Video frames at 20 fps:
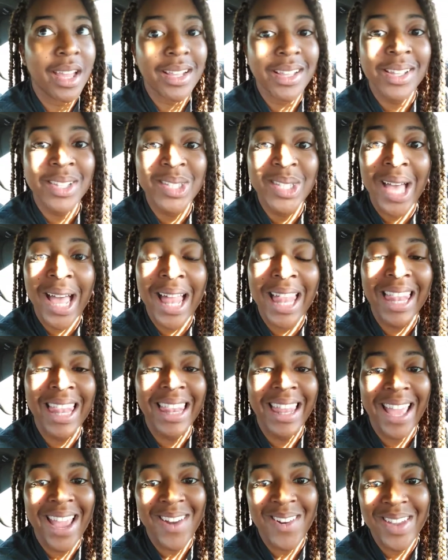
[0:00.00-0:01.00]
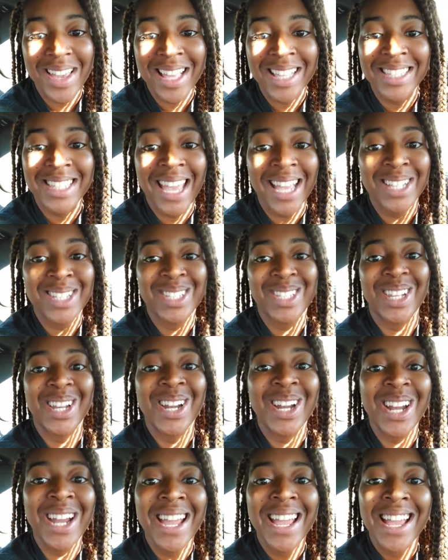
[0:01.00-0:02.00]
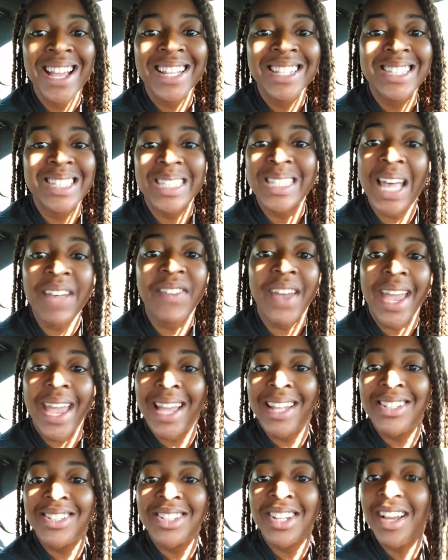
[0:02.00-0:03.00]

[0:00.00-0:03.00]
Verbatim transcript: It is hilarious. Like, Sir Savage.